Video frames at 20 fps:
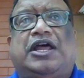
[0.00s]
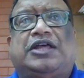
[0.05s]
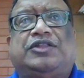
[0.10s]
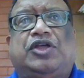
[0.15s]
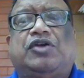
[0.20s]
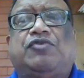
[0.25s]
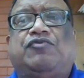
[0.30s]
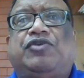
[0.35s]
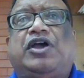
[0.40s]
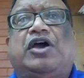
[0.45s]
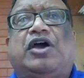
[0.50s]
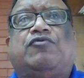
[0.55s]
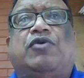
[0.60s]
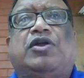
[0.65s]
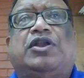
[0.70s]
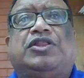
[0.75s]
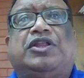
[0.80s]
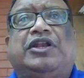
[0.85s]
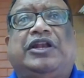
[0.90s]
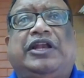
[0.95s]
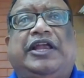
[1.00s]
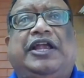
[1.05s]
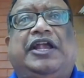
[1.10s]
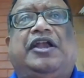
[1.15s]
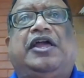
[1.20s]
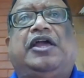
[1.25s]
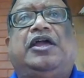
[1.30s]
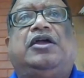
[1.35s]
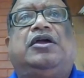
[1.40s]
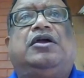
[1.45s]
I think we are one of the
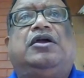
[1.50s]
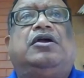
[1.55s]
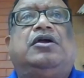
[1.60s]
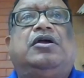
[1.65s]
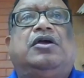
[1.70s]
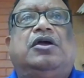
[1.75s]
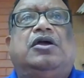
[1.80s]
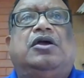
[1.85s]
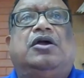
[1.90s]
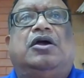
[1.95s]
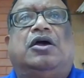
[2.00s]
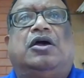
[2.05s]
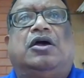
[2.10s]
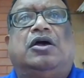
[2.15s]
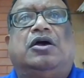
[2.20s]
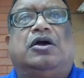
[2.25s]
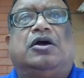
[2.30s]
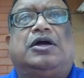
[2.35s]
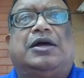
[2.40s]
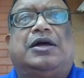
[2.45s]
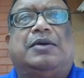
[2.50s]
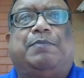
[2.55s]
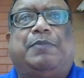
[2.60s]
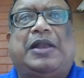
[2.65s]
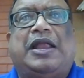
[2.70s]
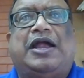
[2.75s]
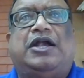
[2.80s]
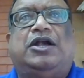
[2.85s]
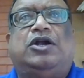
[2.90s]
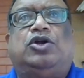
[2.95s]
leading
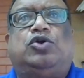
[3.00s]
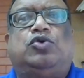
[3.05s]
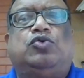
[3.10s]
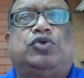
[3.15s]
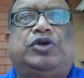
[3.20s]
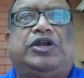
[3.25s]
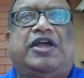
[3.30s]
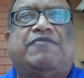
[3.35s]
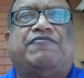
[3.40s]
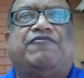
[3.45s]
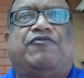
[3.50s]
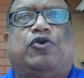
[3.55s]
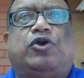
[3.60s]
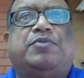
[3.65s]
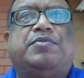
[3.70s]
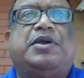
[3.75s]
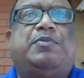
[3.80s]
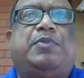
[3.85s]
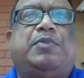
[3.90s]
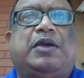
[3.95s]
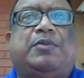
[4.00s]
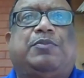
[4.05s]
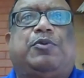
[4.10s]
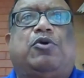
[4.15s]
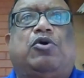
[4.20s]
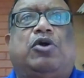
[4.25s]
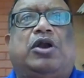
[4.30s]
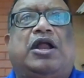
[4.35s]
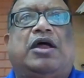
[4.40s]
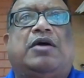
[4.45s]
compliant to TM Forum API
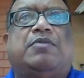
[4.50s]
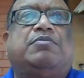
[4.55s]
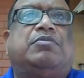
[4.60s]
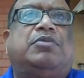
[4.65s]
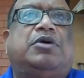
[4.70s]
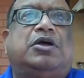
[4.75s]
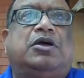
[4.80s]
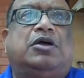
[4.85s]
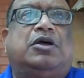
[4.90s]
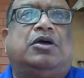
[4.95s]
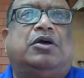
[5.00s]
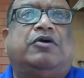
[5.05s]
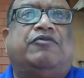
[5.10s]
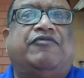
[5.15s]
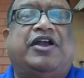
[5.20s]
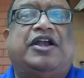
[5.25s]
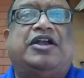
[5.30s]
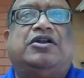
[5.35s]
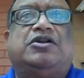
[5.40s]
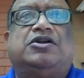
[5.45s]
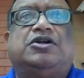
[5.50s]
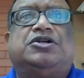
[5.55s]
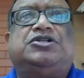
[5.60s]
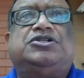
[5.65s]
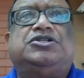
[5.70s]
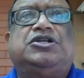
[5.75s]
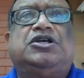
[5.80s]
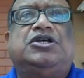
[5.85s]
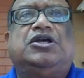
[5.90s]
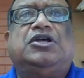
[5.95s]
program
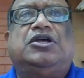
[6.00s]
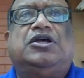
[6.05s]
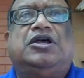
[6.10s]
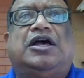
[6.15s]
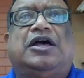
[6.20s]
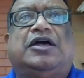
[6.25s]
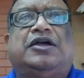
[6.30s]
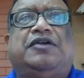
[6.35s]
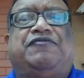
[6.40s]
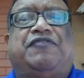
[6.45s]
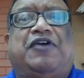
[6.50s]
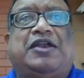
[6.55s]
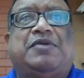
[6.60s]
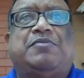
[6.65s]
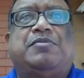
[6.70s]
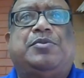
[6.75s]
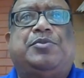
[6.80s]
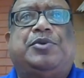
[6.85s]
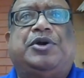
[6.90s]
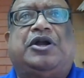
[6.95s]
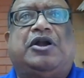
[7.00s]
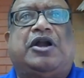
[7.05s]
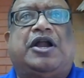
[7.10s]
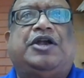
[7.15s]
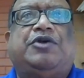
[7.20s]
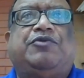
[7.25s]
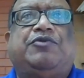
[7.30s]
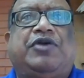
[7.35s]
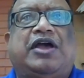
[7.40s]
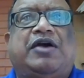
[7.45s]
vendors. If I remember it
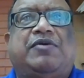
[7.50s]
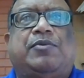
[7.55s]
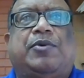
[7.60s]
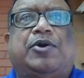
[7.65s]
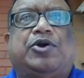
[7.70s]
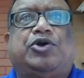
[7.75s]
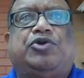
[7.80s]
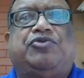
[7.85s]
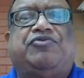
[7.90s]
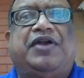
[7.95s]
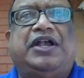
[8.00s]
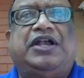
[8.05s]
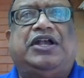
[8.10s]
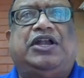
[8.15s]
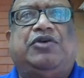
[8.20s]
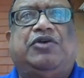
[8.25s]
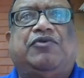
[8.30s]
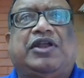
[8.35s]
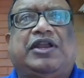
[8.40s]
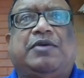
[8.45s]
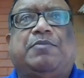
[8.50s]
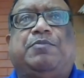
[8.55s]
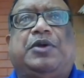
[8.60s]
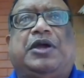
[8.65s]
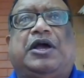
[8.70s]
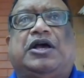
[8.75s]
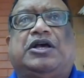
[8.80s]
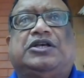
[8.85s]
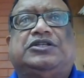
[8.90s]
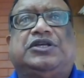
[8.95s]
right, we have about 21
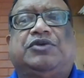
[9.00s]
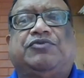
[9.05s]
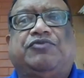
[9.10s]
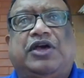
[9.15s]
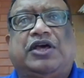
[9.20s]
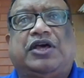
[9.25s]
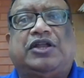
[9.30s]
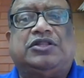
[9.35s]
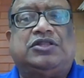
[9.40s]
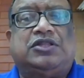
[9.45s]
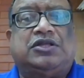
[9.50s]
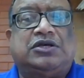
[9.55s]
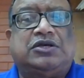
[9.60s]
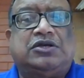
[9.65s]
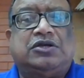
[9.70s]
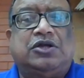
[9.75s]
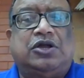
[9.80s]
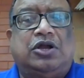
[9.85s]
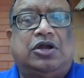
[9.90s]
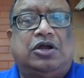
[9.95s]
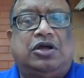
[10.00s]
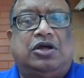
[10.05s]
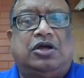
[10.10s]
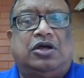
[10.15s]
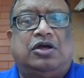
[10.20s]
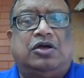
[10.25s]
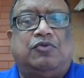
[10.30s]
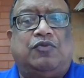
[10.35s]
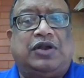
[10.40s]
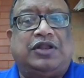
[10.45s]
MPIs, and we are in the
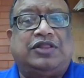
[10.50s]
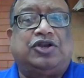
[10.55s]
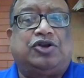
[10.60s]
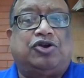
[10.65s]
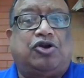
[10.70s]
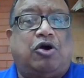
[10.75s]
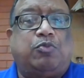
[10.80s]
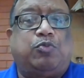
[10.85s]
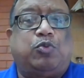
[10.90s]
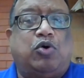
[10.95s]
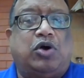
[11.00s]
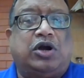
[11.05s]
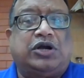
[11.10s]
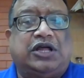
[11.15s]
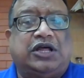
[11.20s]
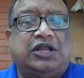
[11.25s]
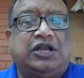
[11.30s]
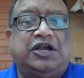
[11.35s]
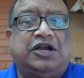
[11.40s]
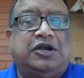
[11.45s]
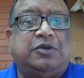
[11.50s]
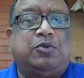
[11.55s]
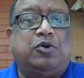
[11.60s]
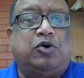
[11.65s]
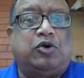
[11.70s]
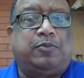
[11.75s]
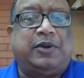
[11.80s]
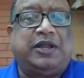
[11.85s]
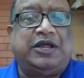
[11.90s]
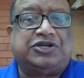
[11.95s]
one of the top quartile
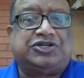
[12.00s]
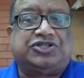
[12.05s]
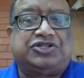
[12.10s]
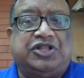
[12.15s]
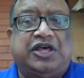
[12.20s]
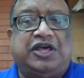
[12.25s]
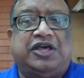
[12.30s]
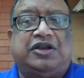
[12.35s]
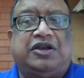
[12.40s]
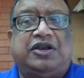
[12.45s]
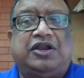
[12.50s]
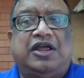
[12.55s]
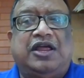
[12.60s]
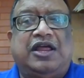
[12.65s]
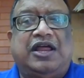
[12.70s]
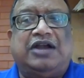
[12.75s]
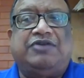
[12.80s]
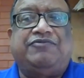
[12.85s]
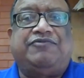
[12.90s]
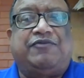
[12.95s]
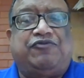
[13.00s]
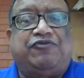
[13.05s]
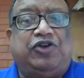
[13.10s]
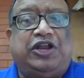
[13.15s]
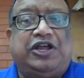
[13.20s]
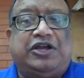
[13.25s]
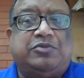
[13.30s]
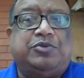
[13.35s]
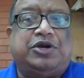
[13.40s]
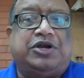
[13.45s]
leaderboard players there, and we are fully
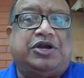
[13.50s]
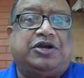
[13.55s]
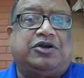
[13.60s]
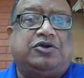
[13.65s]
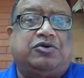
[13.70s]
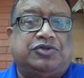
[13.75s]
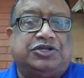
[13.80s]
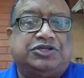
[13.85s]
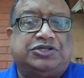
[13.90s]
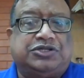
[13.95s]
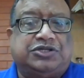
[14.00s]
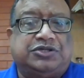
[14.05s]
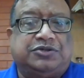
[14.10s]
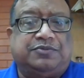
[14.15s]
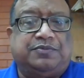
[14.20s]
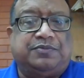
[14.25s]
committed to this.